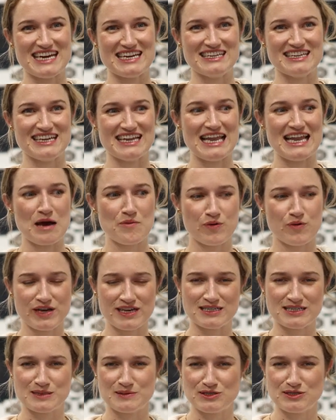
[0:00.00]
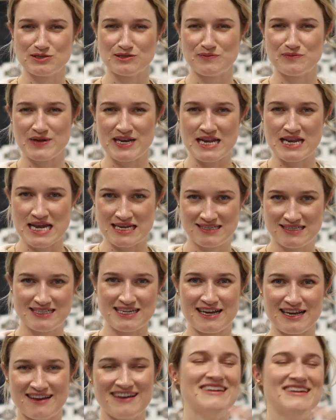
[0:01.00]
and that Lapwing has sort of been
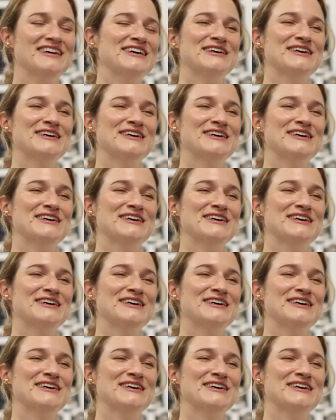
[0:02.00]
nesting